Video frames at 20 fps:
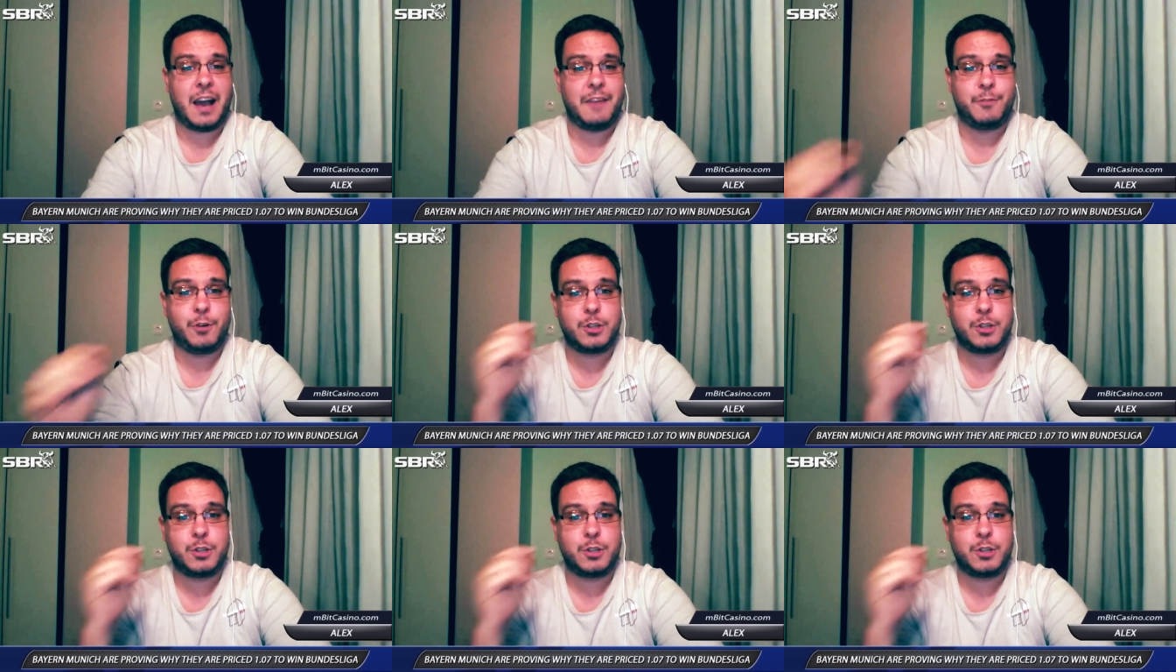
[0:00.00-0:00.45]

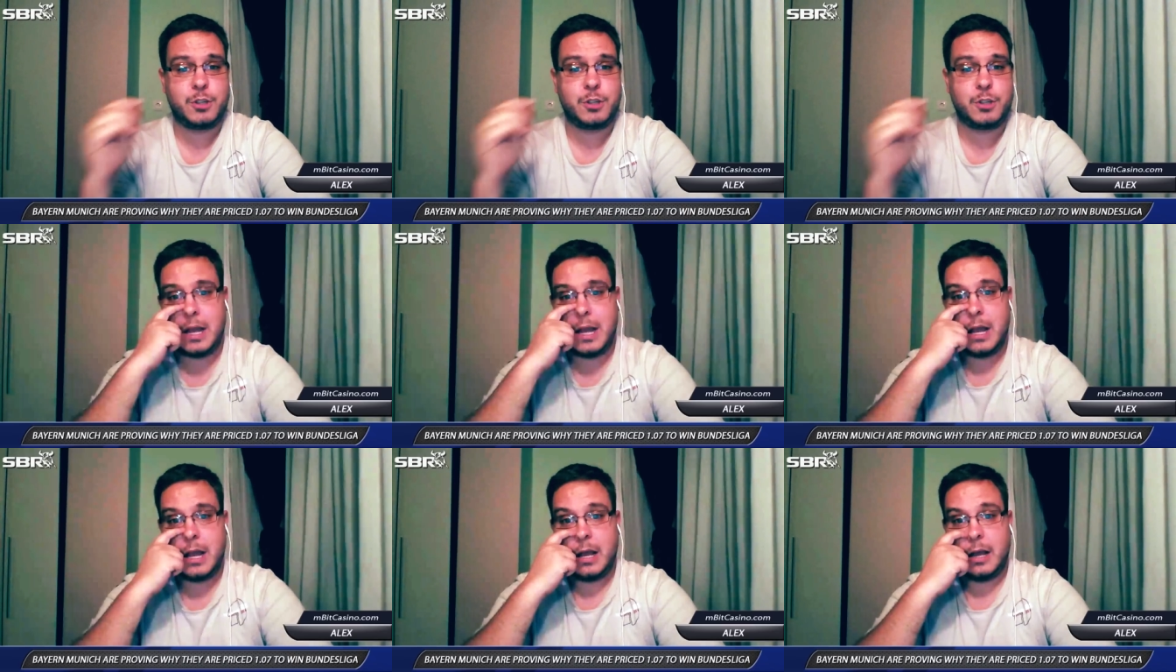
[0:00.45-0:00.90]
also
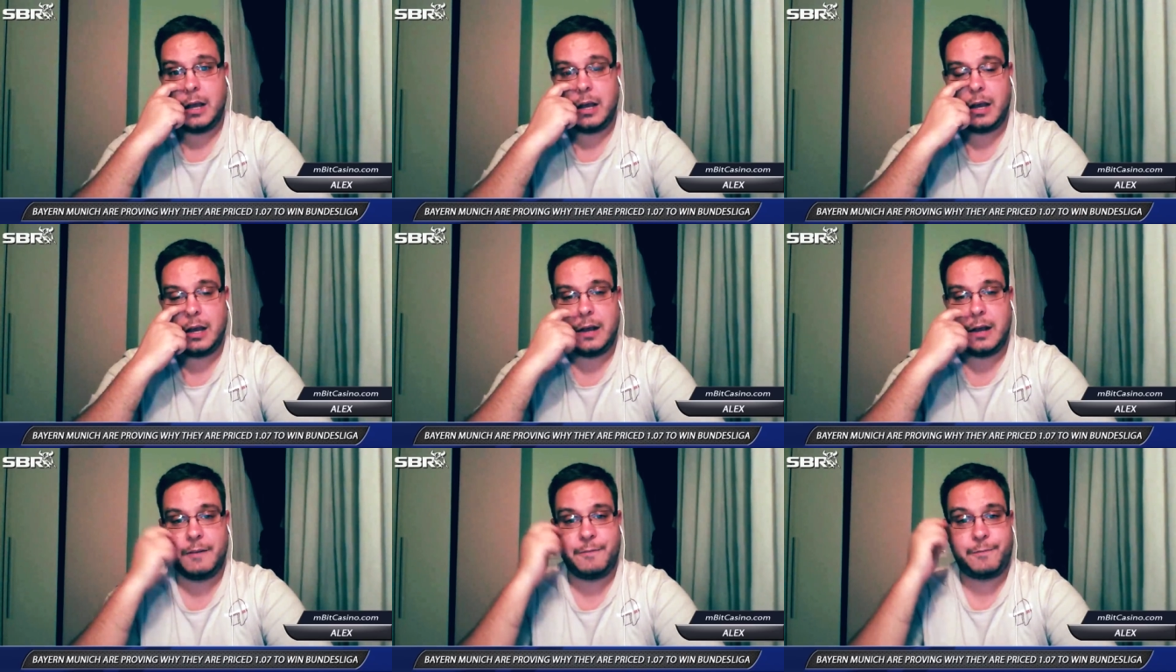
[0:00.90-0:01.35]

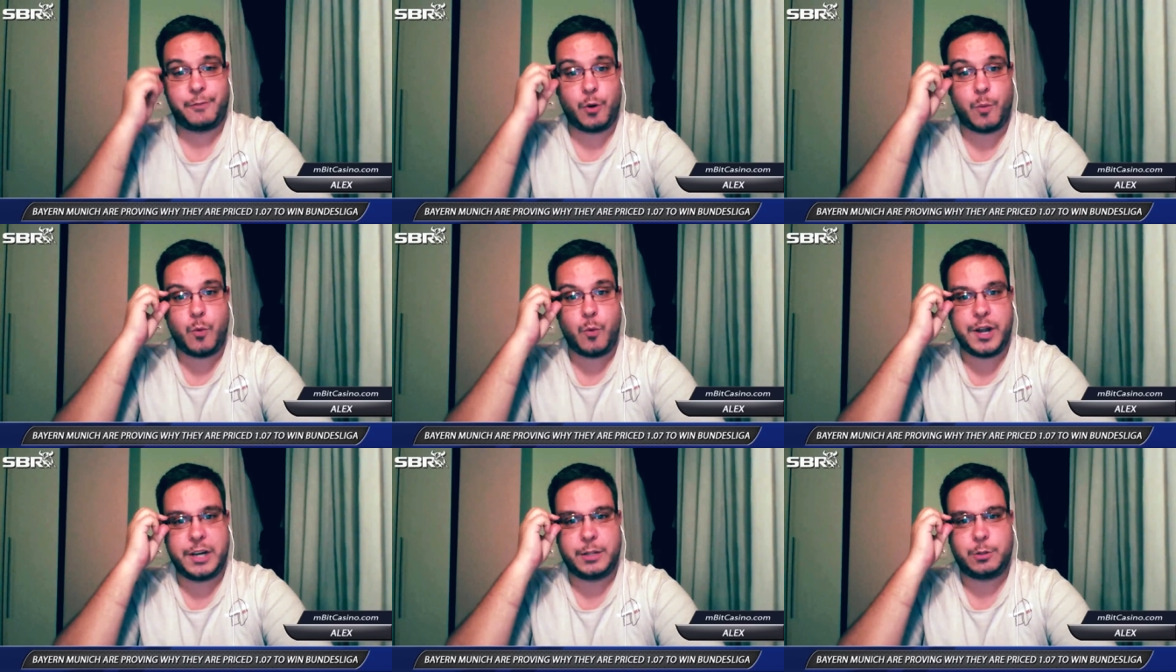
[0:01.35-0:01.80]

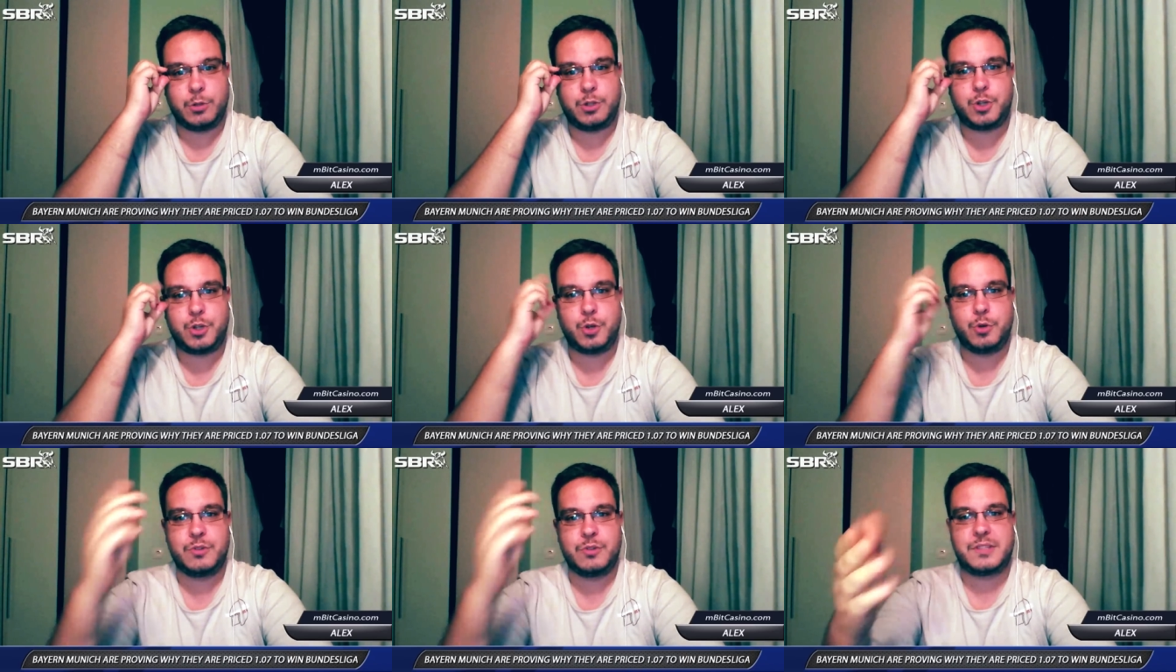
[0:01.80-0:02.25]
from where to
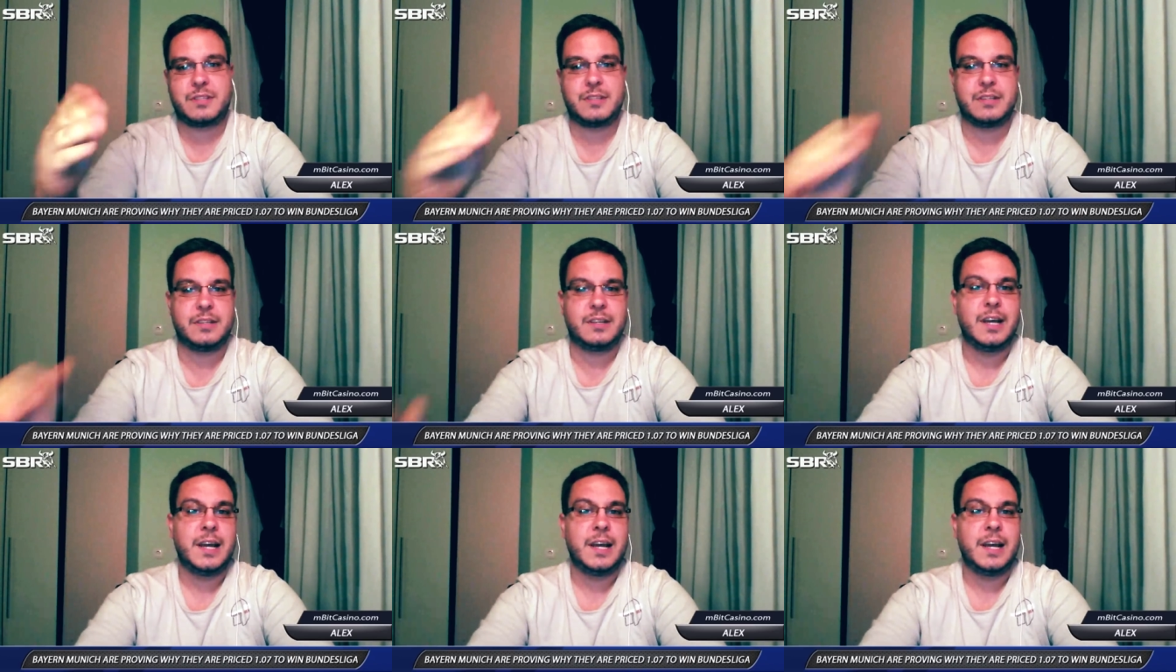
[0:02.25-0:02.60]
choose.